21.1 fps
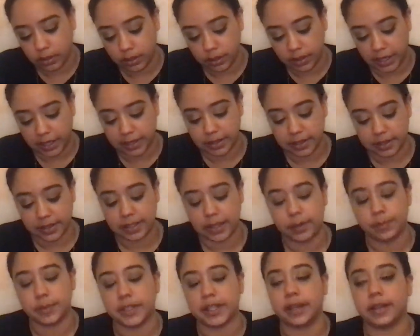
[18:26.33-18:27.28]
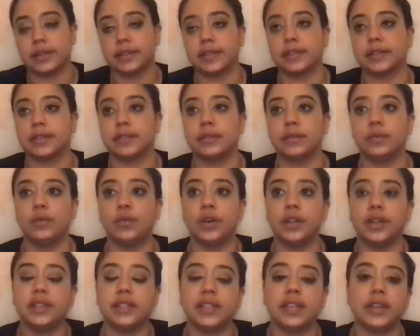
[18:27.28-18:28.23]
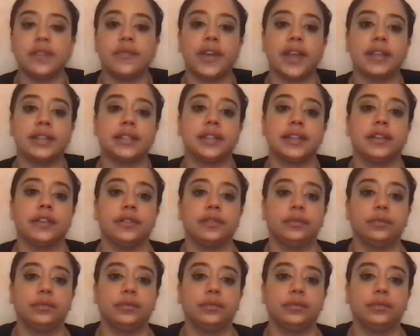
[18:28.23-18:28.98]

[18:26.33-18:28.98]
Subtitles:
date the same sex. What is the advice here?